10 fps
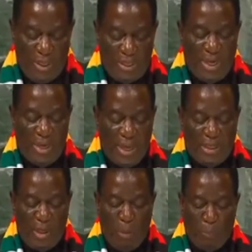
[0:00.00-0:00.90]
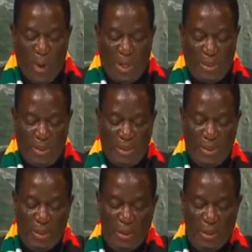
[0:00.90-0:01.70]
a direct impact